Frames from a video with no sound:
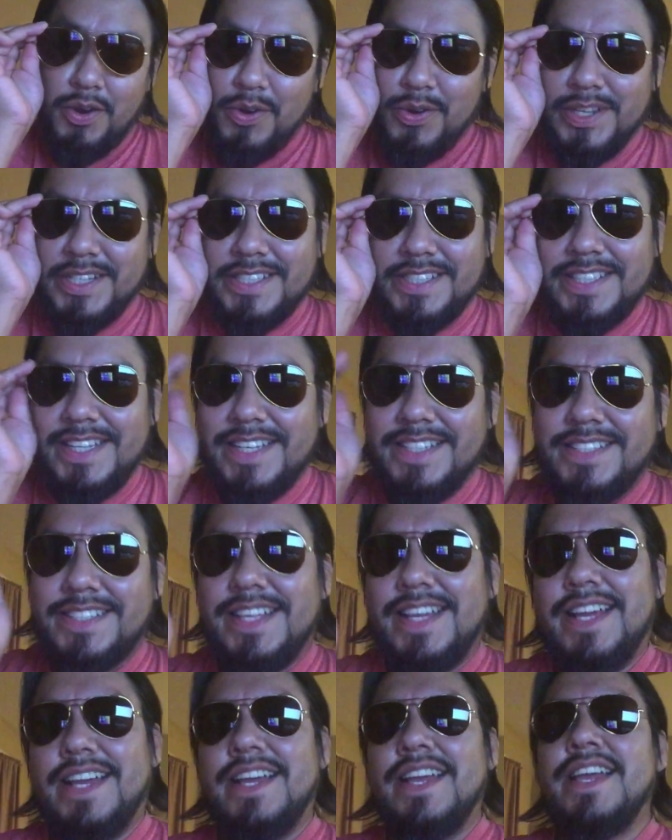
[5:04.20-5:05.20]
always does
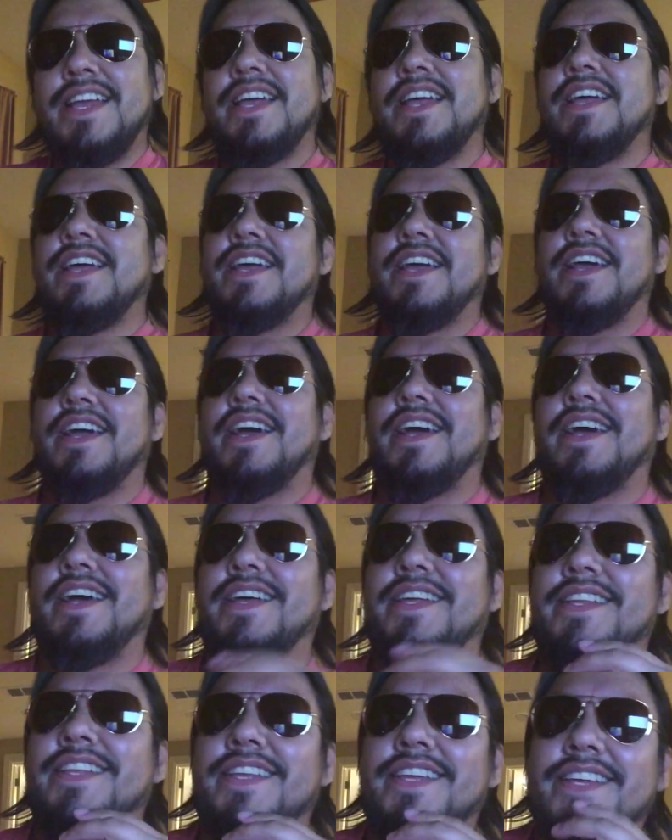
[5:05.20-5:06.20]
that.
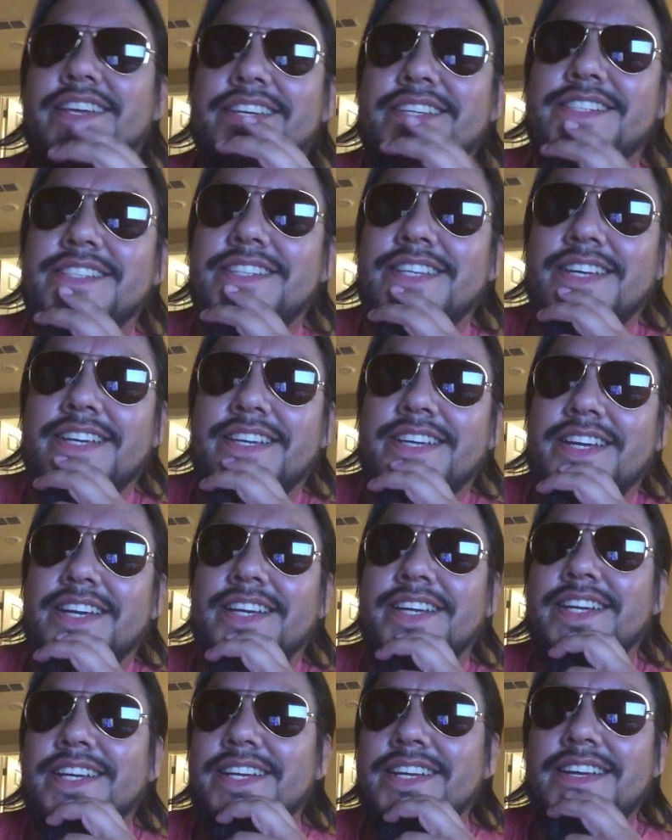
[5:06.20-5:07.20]
And it's like,
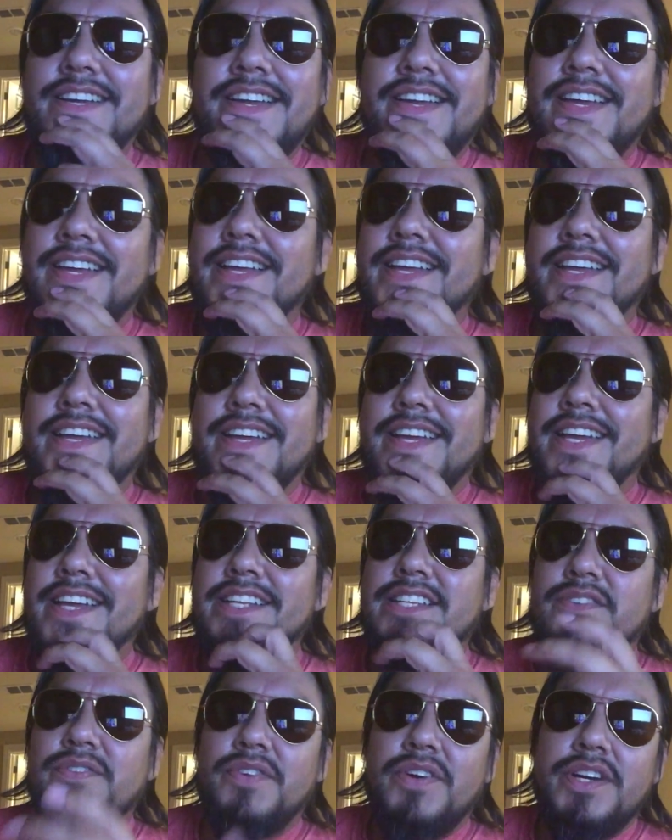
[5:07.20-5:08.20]

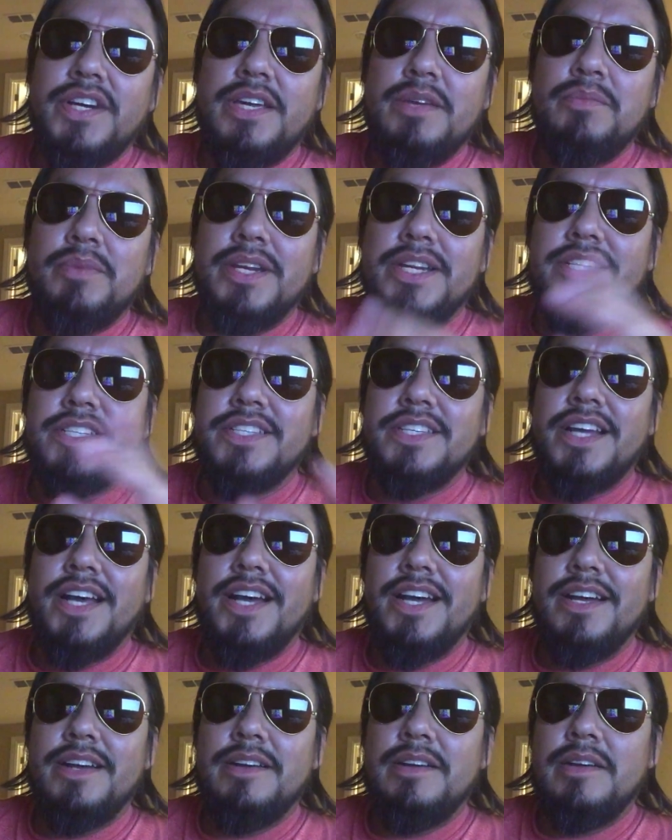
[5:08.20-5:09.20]
it's funny, but it's
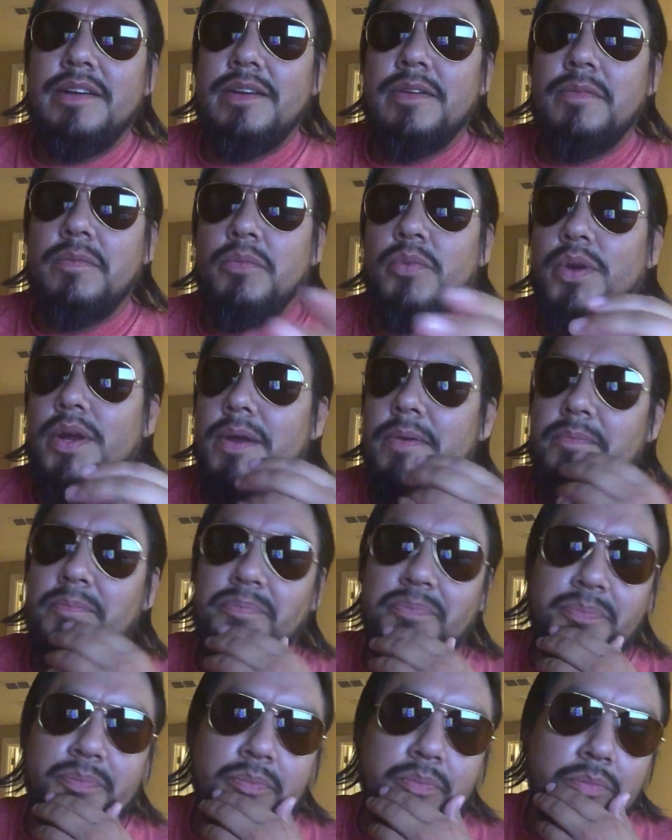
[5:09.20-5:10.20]
not, right?
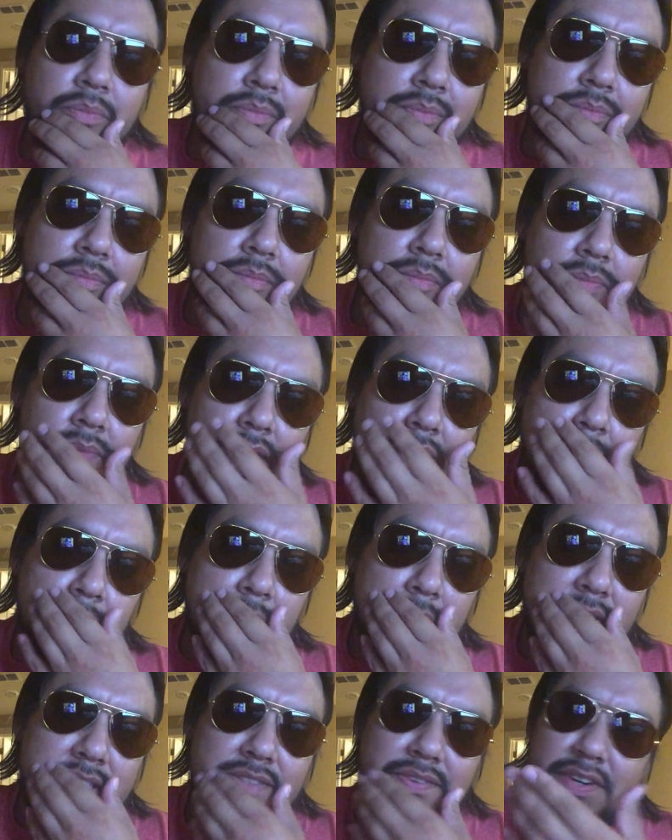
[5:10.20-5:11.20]

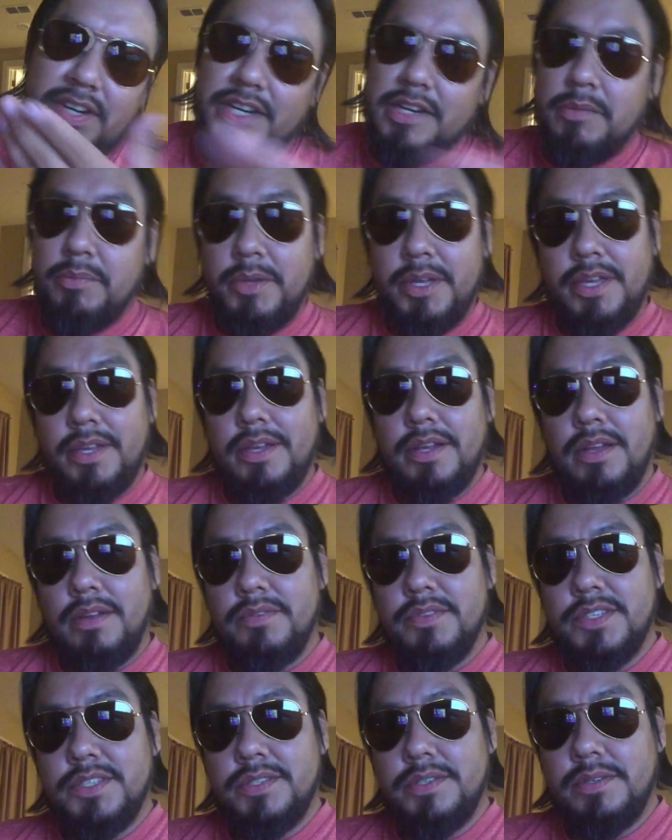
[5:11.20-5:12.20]
It's funny to me,
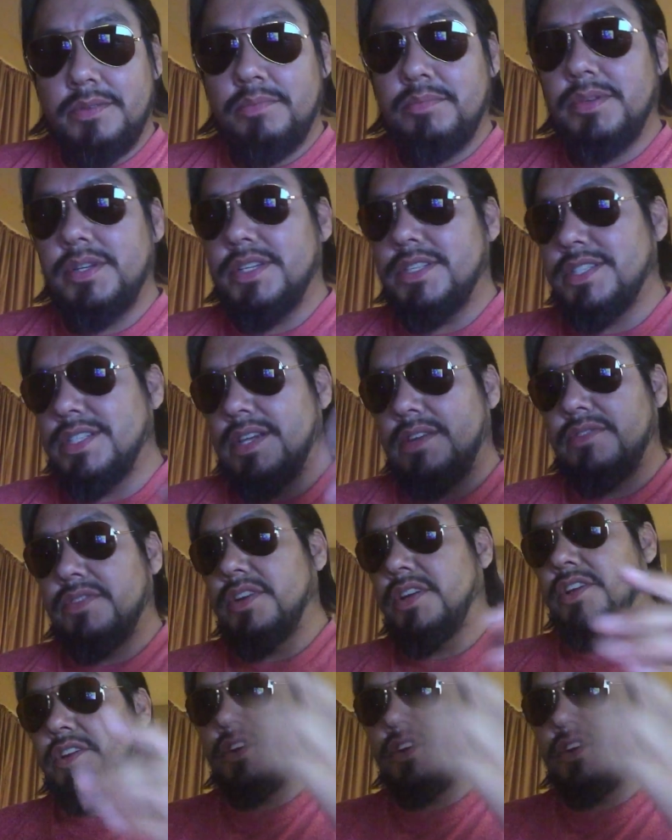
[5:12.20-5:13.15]
obviously, but it's not funny